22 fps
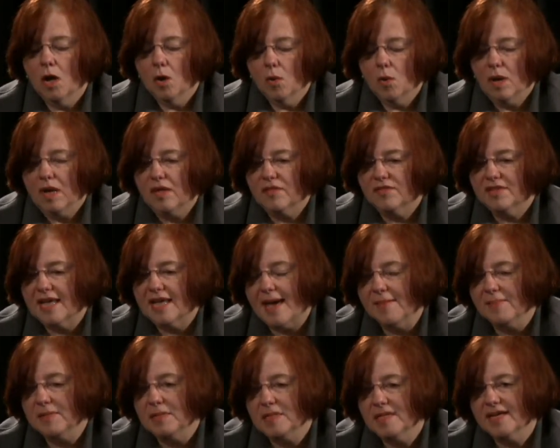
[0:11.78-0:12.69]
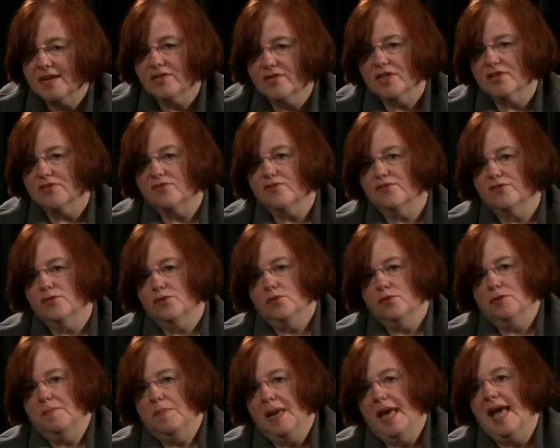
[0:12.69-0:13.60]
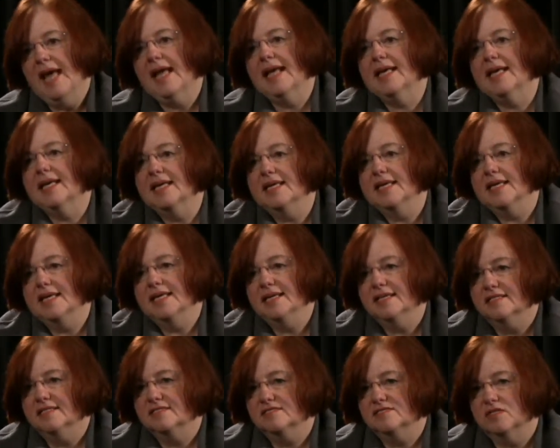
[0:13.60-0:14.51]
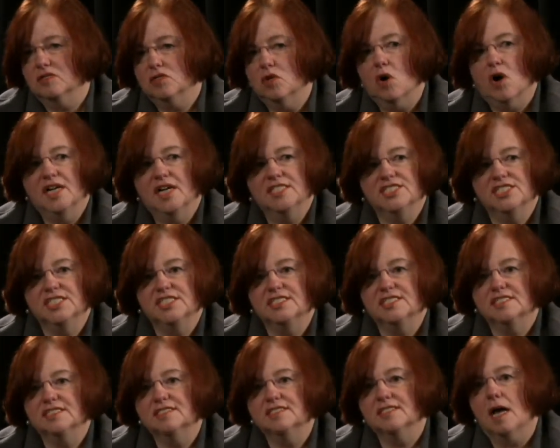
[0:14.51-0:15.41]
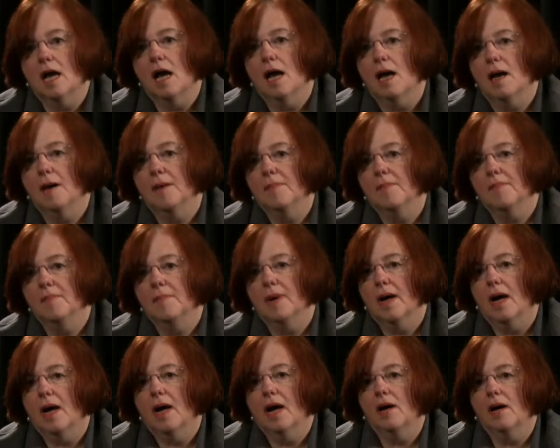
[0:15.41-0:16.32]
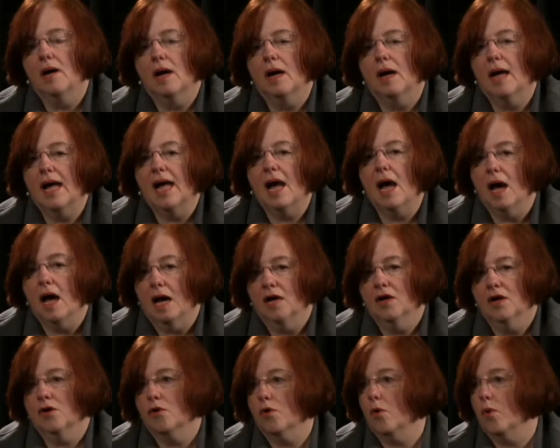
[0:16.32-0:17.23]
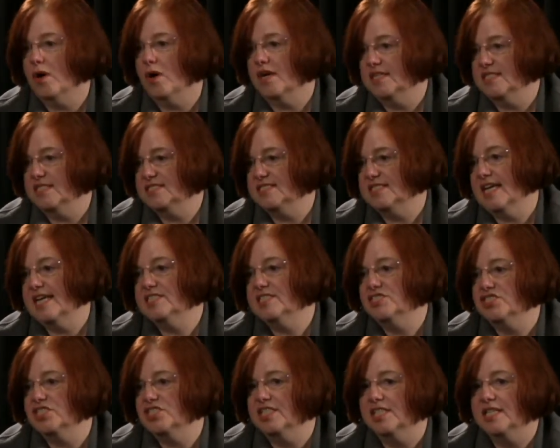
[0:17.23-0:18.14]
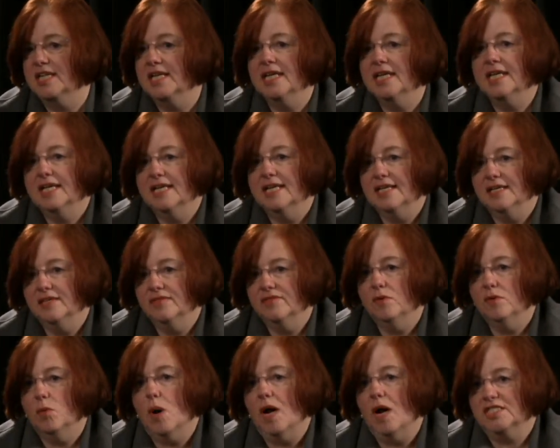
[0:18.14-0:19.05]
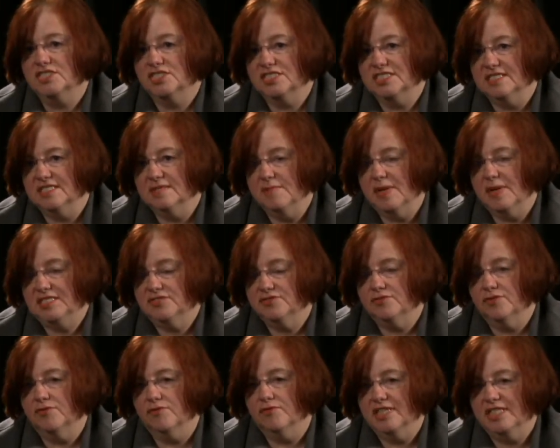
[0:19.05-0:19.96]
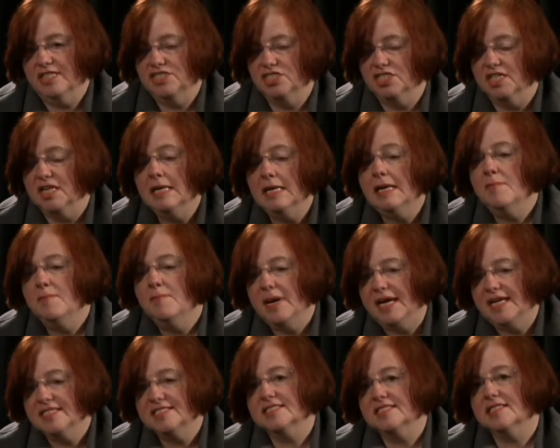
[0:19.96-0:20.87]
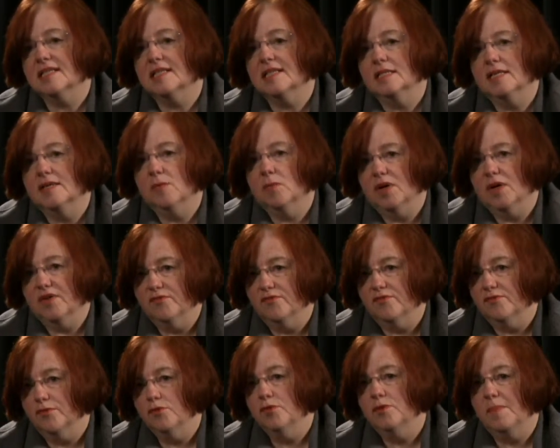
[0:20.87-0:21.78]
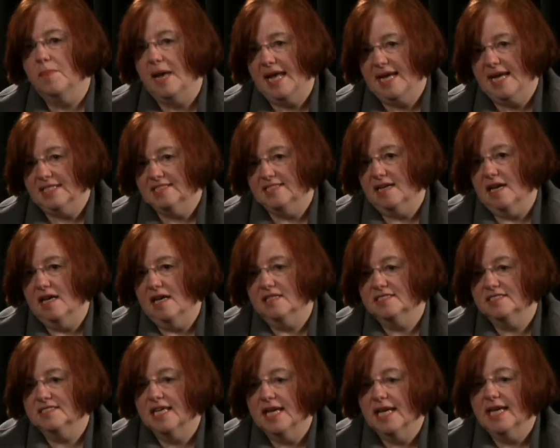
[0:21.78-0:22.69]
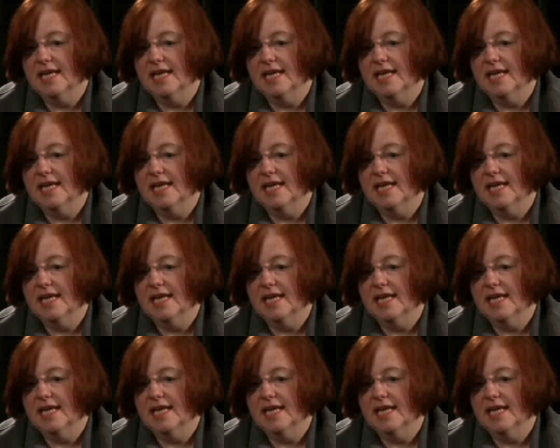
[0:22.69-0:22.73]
Well, the Capital Area Food Bank is the largest hunger organization in the Washington metro region. Basically, what a food bank does